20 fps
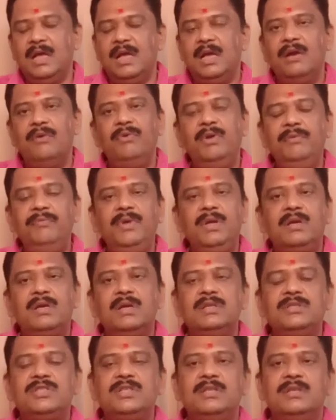When we
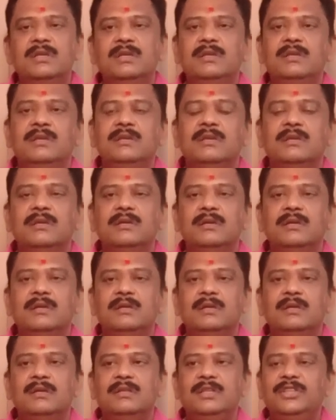consider
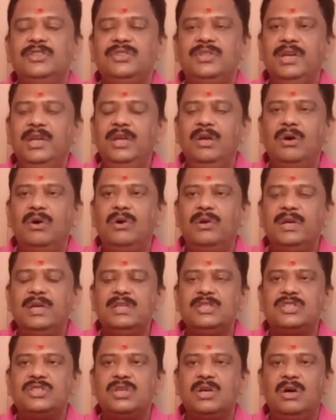the three
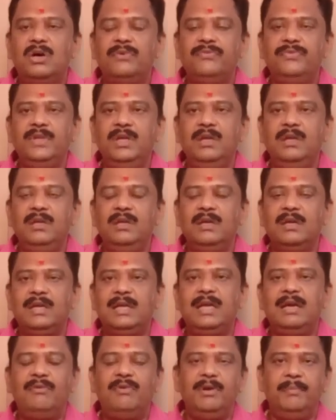organs of the
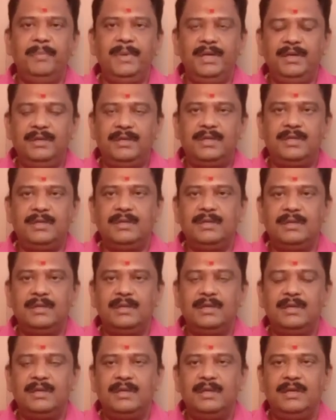government,
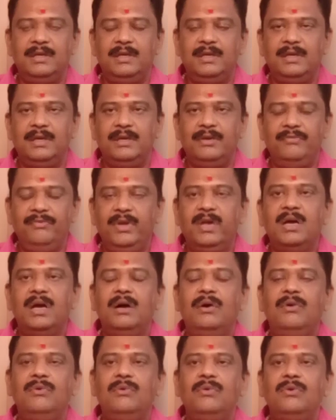we
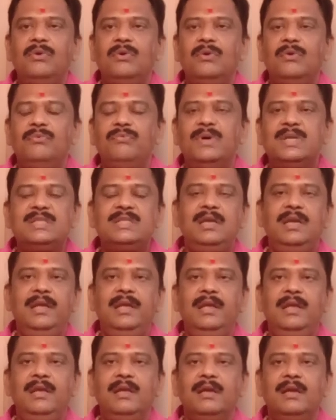have
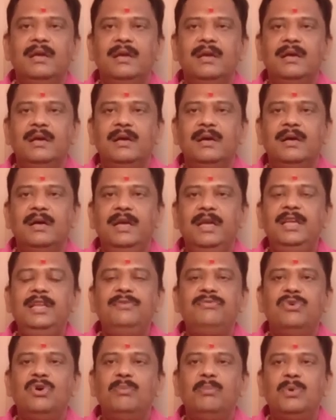firstly in the
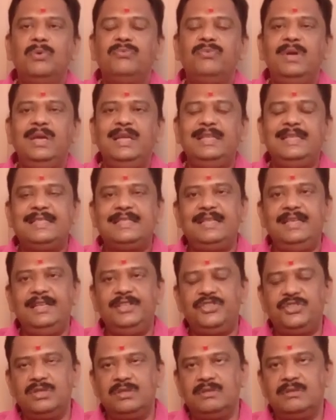form of
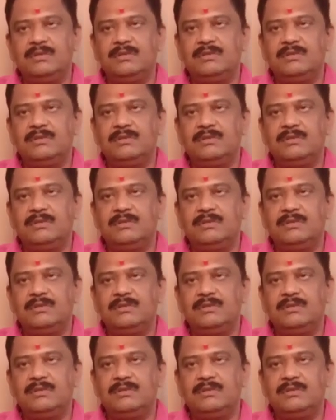legislature.